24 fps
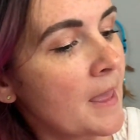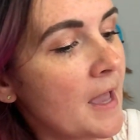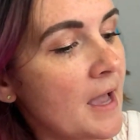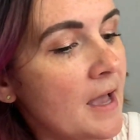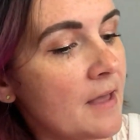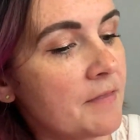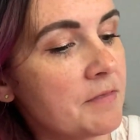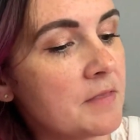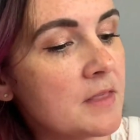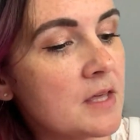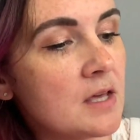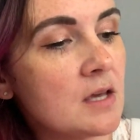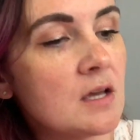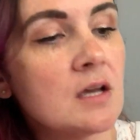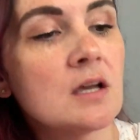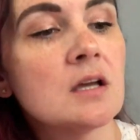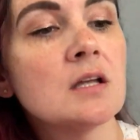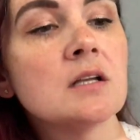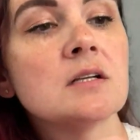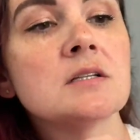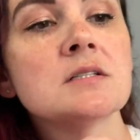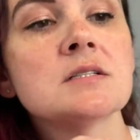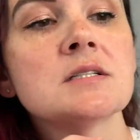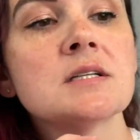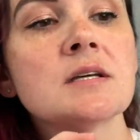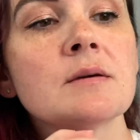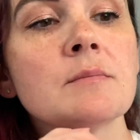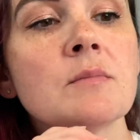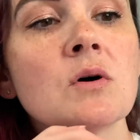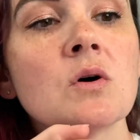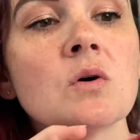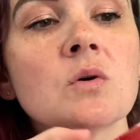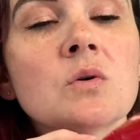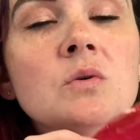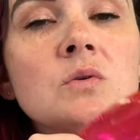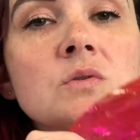And then Tim
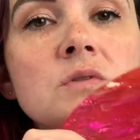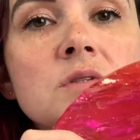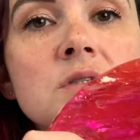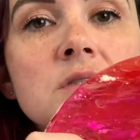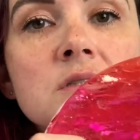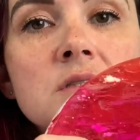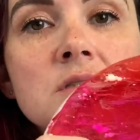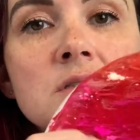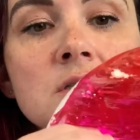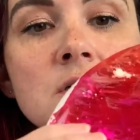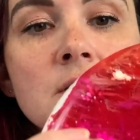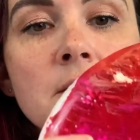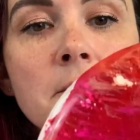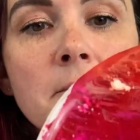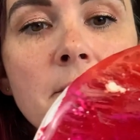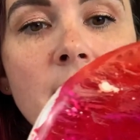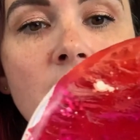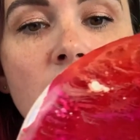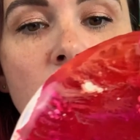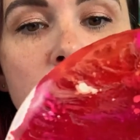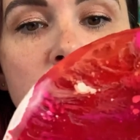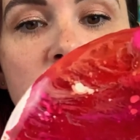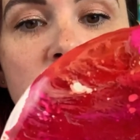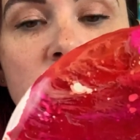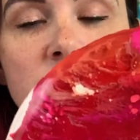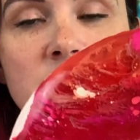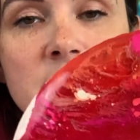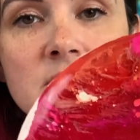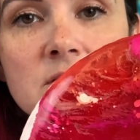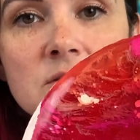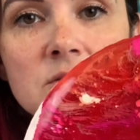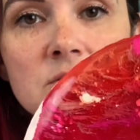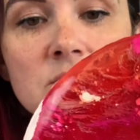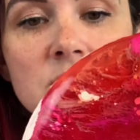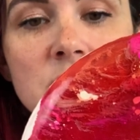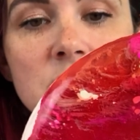Holtz Poppy
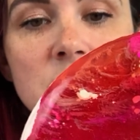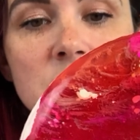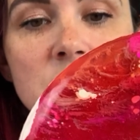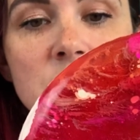Field.